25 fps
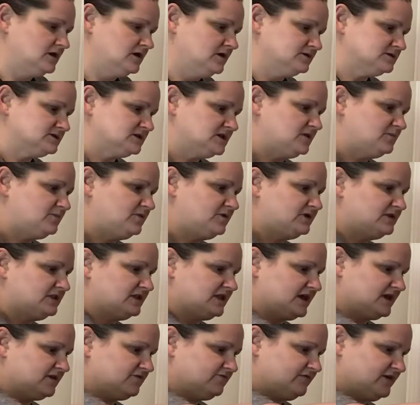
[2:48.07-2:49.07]
just gonna put
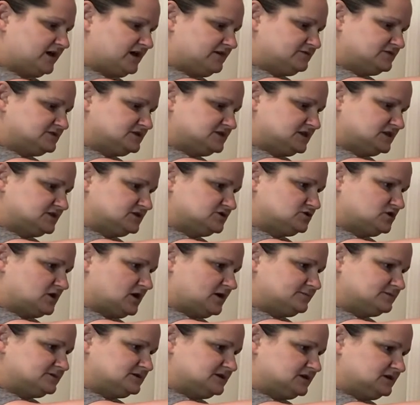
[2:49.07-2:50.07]
like 5 or 6
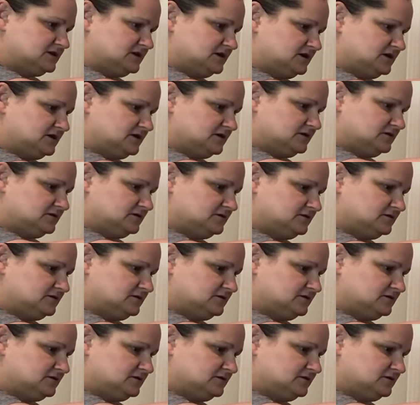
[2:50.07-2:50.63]
drops in here.